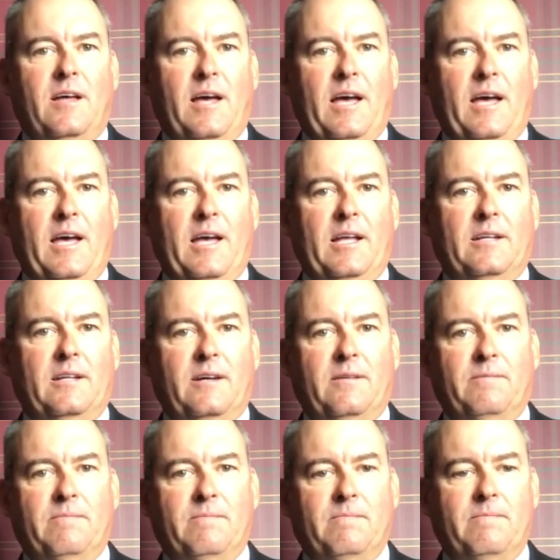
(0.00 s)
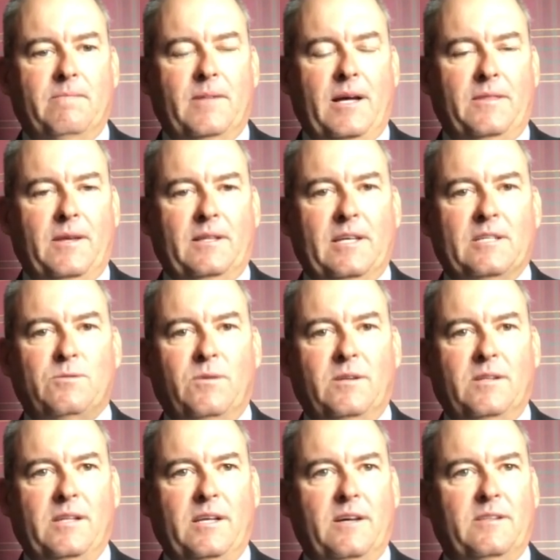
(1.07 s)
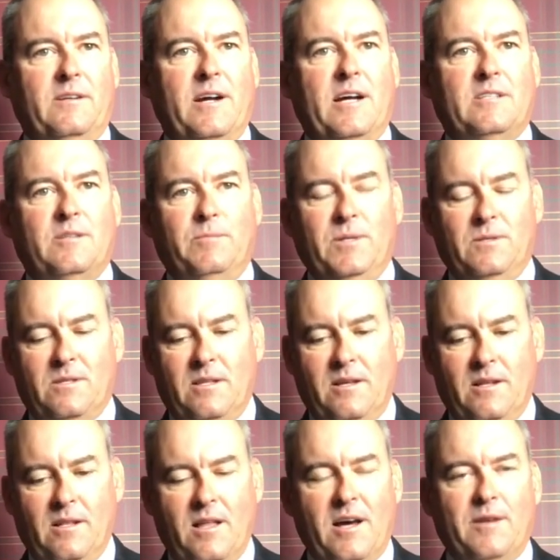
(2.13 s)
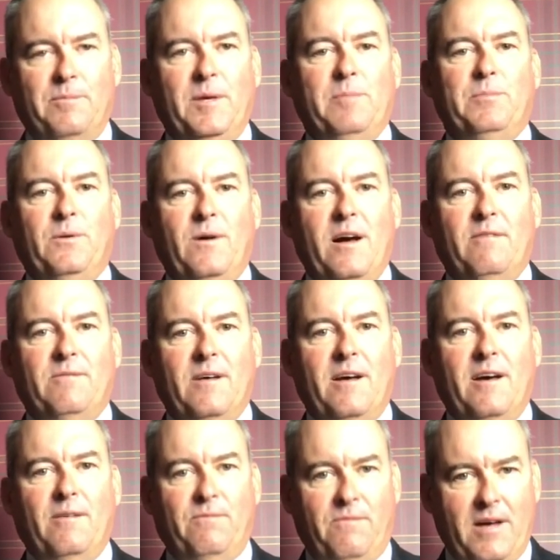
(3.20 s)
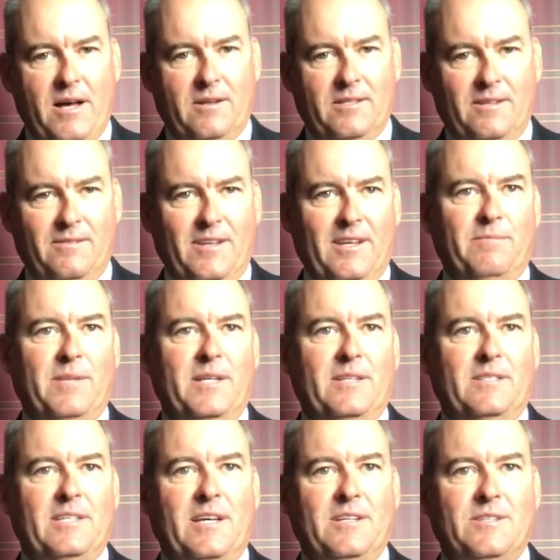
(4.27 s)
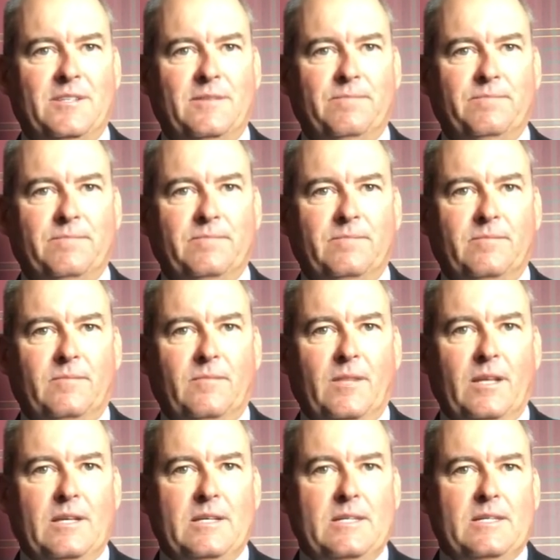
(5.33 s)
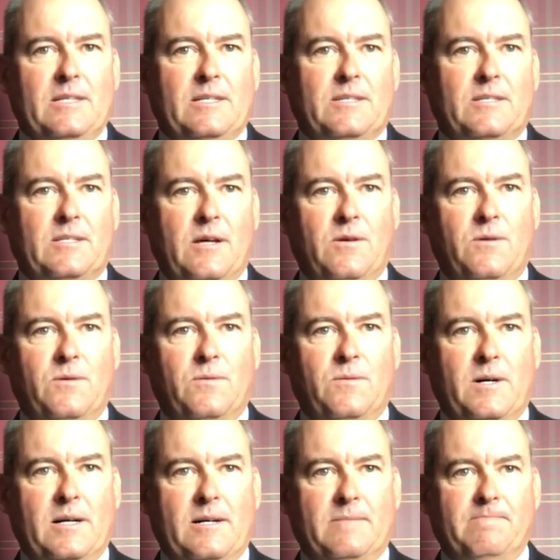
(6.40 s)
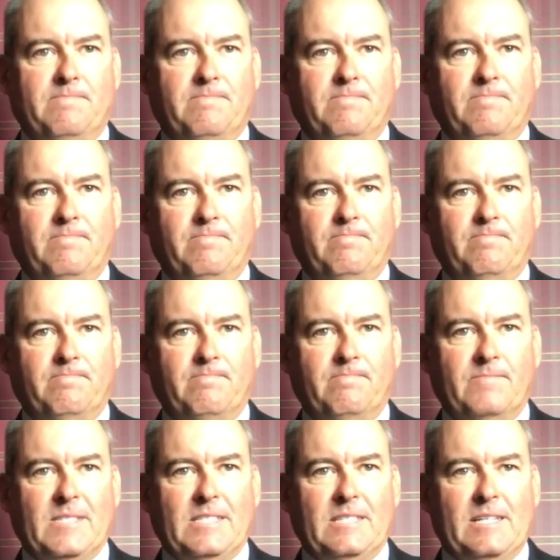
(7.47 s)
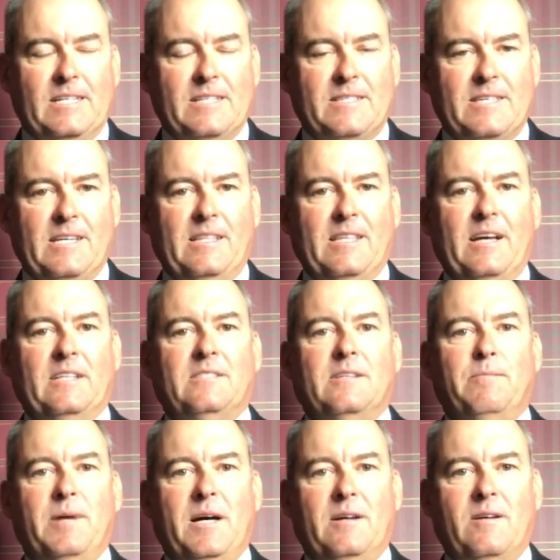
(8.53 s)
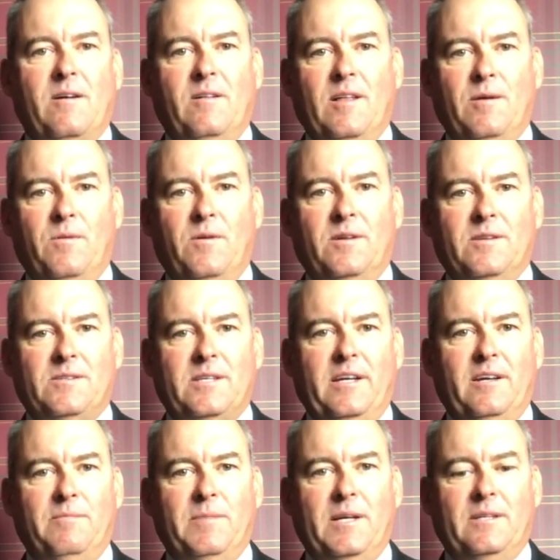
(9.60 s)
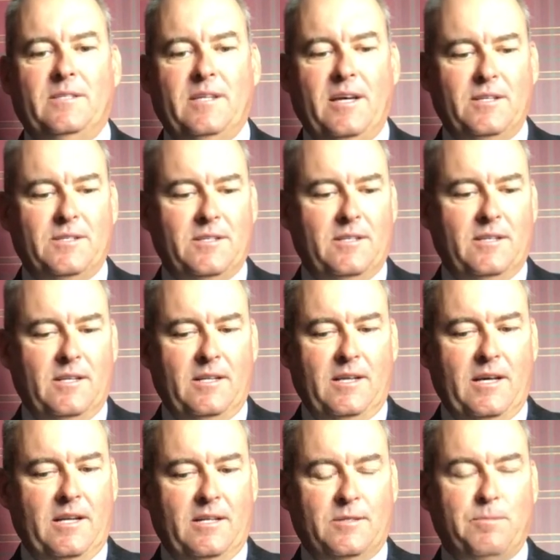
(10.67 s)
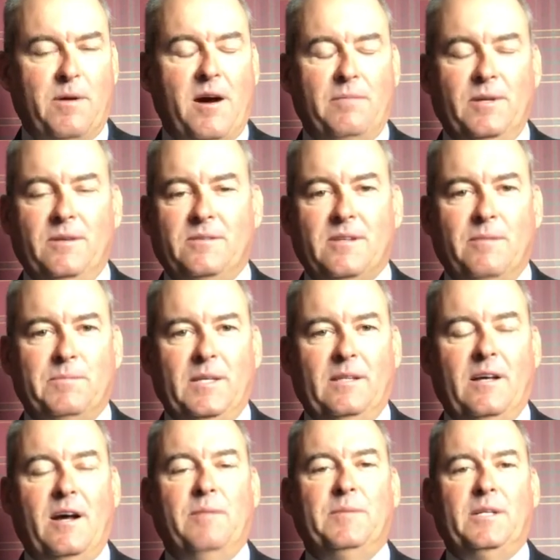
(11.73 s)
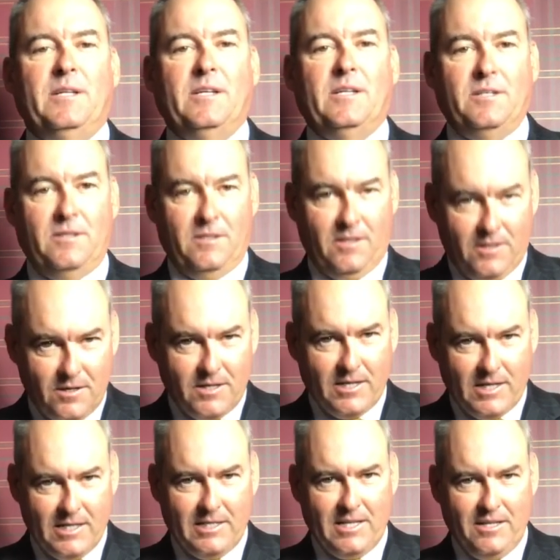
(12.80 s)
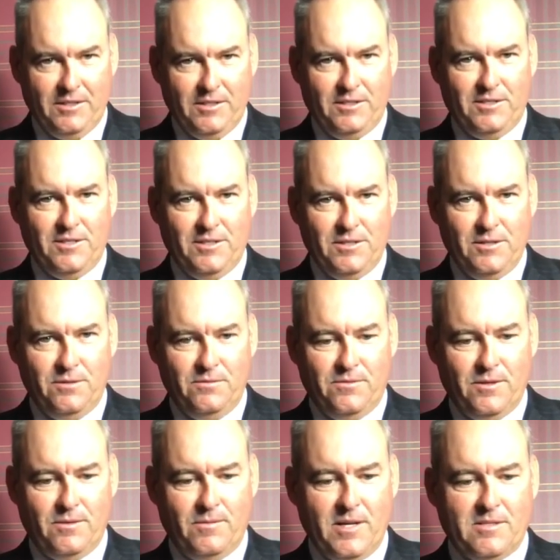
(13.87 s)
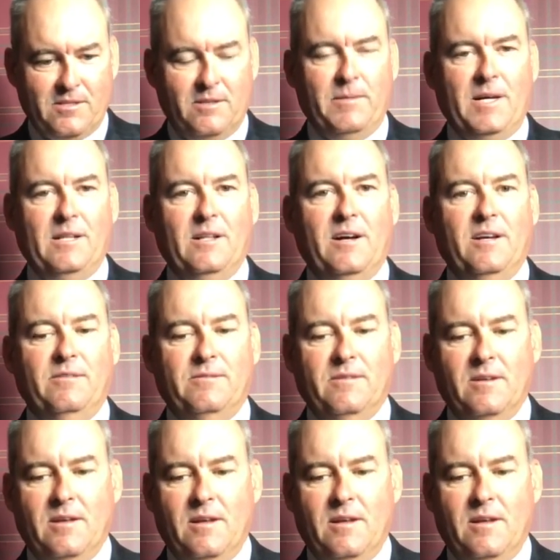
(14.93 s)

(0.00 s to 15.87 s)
And I think that's one of the other attributes that a lot of people have found in meditation. So I think that's about all I want to say on meditation, and it's probably something that I'm going to continue to do for the rest of my life.